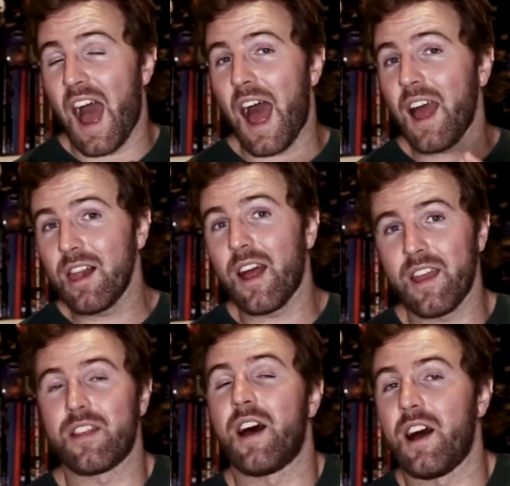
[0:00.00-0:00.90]
I
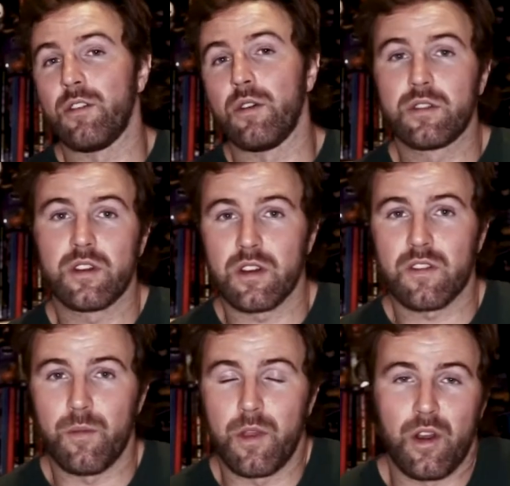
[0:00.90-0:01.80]
like that look,
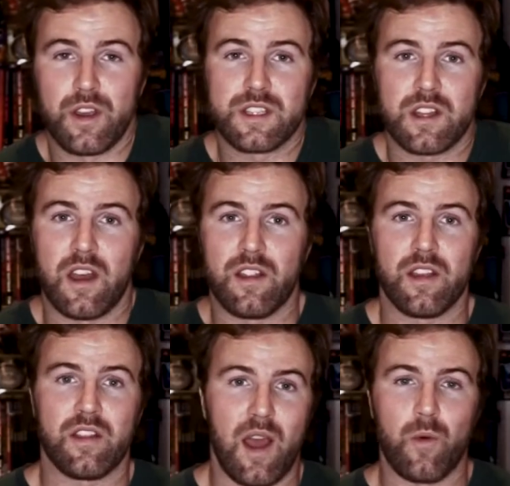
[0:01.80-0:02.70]
to be honest,
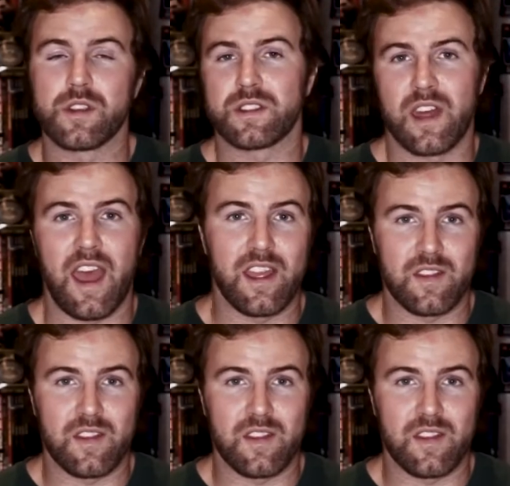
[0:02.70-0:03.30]
and that was their